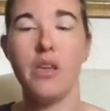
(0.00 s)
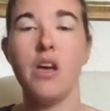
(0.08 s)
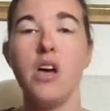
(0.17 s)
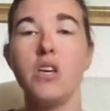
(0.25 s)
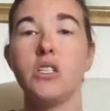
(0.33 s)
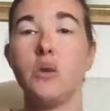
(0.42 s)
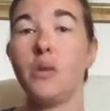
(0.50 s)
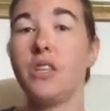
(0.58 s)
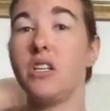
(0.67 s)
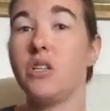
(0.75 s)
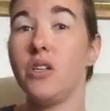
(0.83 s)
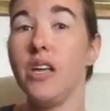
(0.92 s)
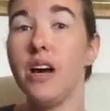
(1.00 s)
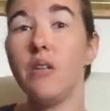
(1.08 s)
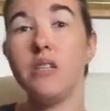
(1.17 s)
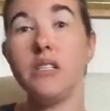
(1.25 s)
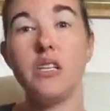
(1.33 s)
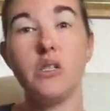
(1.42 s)
So what they do now is
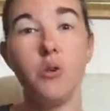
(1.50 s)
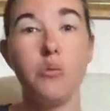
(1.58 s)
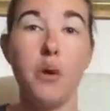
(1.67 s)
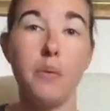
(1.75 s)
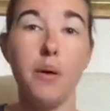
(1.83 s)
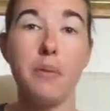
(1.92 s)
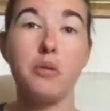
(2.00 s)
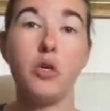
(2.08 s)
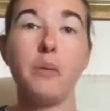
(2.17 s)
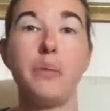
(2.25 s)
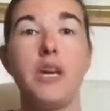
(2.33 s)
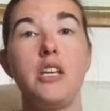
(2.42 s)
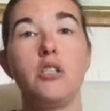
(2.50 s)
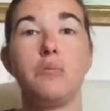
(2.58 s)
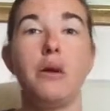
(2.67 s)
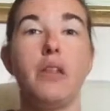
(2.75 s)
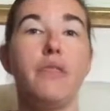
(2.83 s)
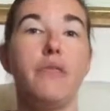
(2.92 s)
they do a pop-up shop each
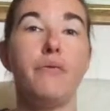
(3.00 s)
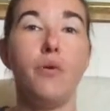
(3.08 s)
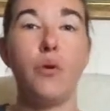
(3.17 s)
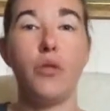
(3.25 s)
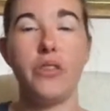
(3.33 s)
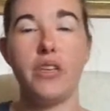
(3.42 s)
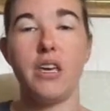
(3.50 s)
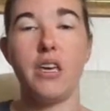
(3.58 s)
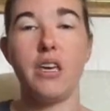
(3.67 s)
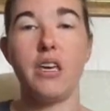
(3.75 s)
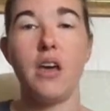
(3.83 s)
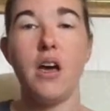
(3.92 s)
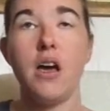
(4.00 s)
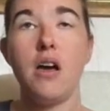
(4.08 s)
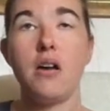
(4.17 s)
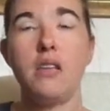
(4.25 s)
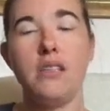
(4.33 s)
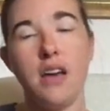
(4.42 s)
month for the
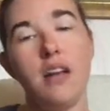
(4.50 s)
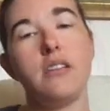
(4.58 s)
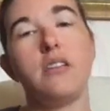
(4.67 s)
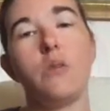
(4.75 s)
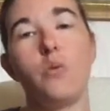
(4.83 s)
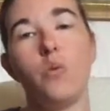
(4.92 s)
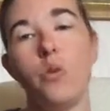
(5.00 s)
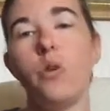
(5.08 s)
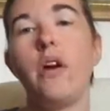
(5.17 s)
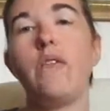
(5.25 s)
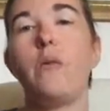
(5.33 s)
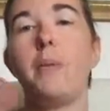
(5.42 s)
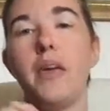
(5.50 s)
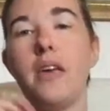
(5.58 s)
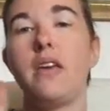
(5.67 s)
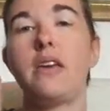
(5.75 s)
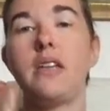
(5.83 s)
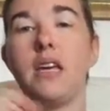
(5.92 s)
yarns that would have
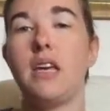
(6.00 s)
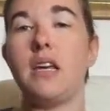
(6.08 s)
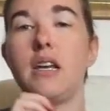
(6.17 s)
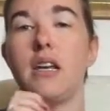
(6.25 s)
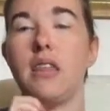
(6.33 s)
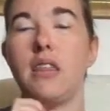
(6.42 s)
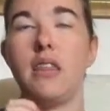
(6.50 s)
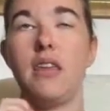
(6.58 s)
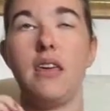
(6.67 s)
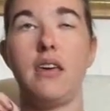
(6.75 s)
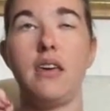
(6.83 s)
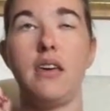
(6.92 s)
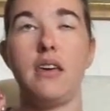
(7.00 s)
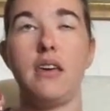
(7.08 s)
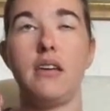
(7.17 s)
appeared in the